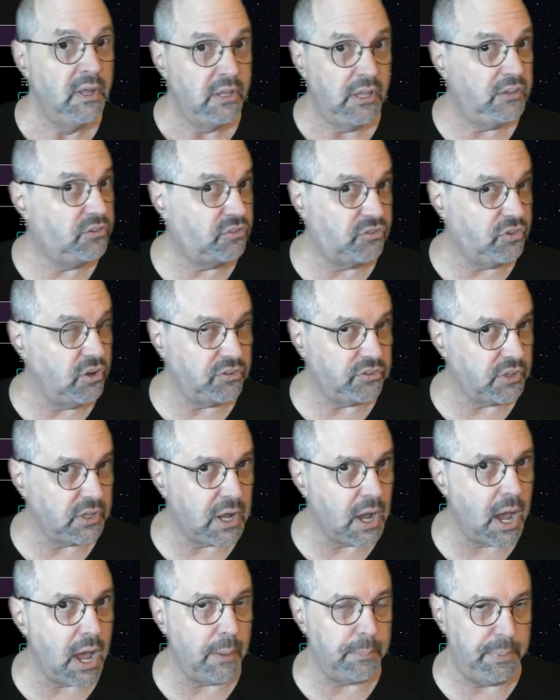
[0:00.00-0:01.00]
It's just a
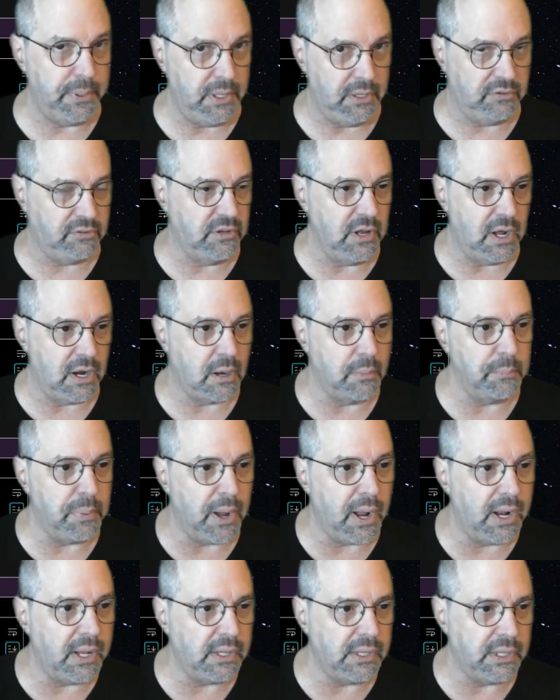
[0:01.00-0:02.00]
copy, it's not
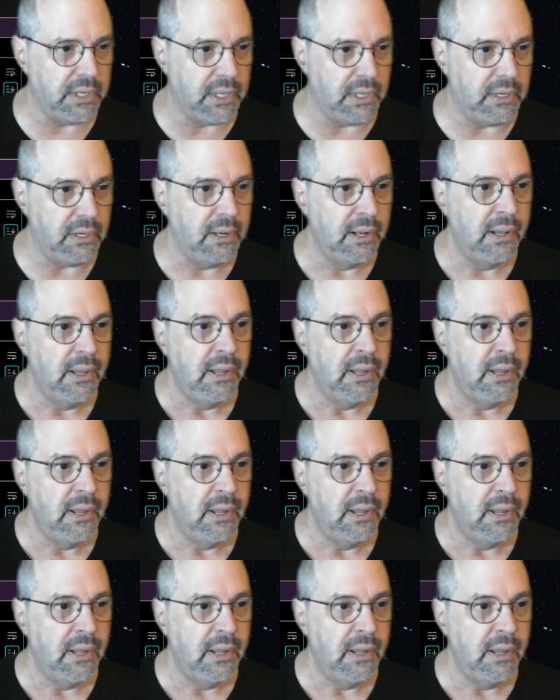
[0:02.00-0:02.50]
compiling it.